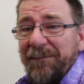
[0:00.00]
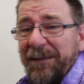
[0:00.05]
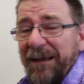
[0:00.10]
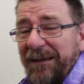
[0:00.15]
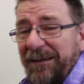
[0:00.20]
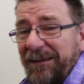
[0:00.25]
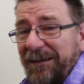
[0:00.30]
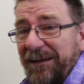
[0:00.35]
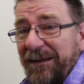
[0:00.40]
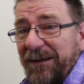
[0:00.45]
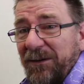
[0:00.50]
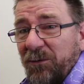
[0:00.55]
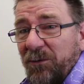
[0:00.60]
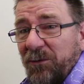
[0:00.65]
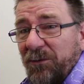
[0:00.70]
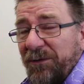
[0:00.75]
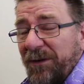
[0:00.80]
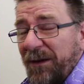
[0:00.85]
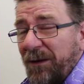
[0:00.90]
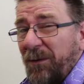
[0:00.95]
a year
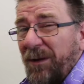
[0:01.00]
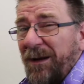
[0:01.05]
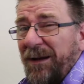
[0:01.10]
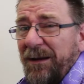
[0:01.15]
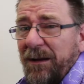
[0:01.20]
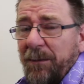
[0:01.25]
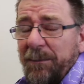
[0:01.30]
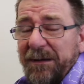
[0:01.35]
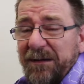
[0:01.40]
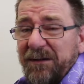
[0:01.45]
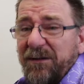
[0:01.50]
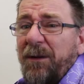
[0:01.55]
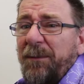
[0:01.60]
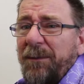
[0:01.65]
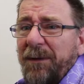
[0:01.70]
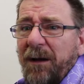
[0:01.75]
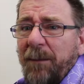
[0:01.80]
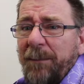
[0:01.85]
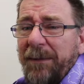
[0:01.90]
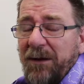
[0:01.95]
or so. I'm
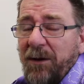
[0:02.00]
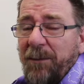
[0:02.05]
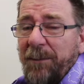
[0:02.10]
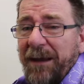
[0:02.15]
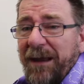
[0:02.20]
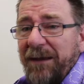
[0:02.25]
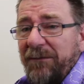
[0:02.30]
a